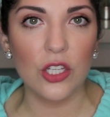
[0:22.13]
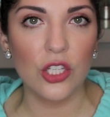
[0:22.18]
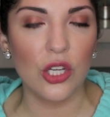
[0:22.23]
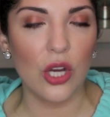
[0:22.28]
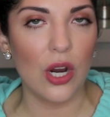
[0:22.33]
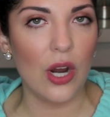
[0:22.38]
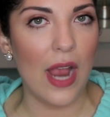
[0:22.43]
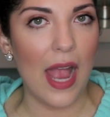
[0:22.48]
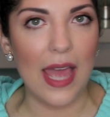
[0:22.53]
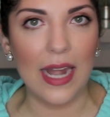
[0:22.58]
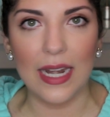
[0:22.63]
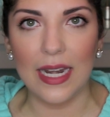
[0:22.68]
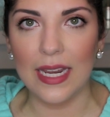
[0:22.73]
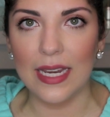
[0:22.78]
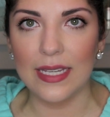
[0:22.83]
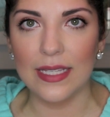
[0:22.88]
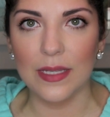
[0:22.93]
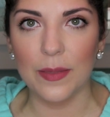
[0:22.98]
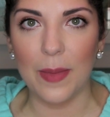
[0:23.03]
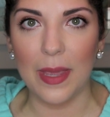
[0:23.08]
She, her
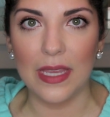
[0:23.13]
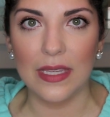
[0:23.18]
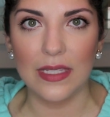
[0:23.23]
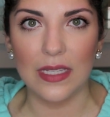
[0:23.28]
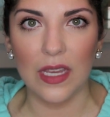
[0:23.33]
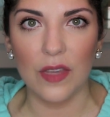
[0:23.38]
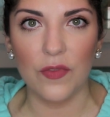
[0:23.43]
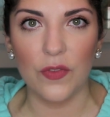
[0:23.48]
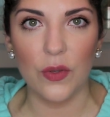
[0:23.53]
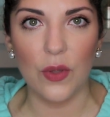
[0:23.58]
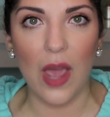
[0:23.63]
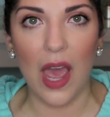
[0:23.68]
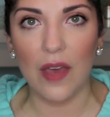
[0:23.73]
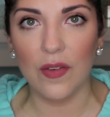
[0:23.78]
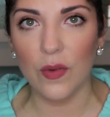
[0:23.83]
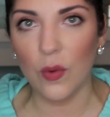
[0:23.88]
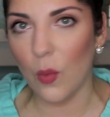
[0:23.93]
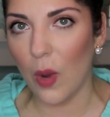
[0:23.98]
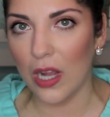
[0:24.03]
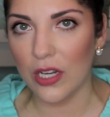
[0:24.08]
editing is amazing. If you
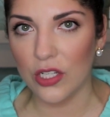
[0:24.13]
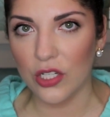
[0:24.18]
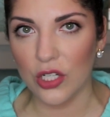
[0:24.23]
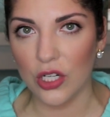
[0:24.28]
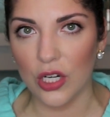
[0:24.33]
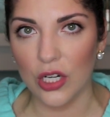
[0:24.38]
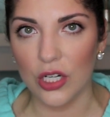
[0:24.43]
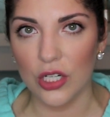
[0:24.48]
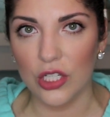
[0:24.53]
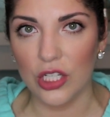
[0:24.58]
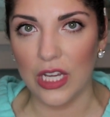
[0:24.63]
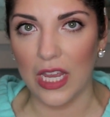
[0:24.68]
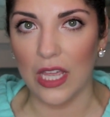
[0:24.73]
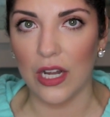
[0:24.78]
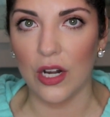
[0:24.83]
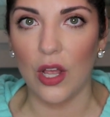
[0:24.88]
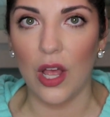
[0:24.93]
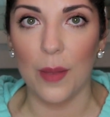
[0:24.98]
haven't watched her channel,